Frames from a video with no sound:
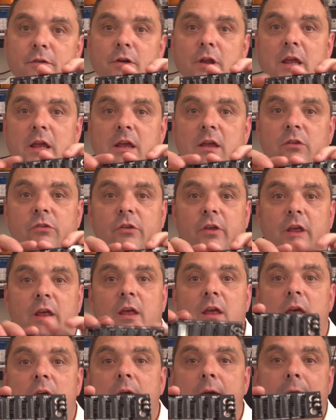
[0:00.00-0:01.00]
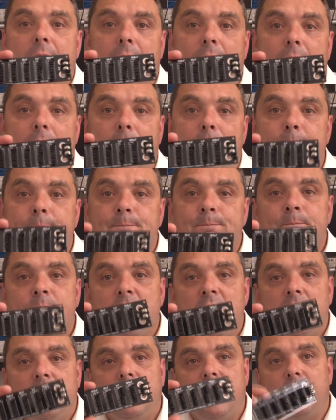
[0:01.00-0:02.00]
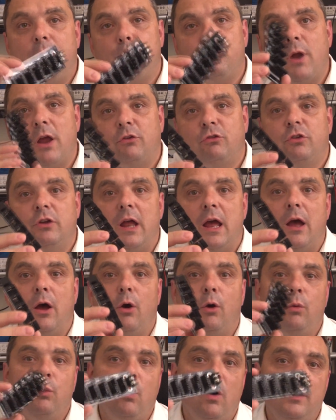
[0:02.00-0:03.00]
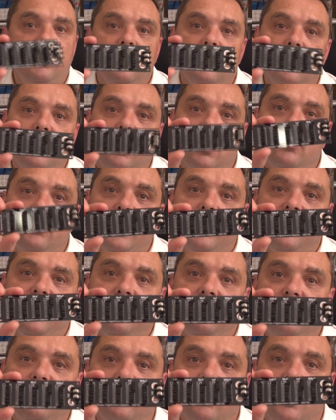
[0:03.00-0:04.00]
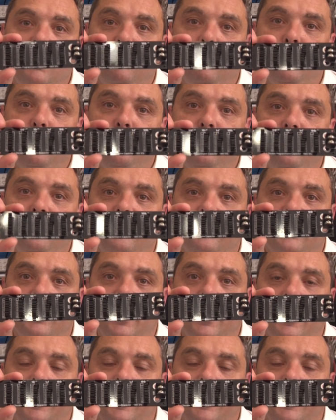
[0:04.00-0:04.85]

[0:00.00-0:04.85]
very easy. Now the rationale, why did I go down that design route?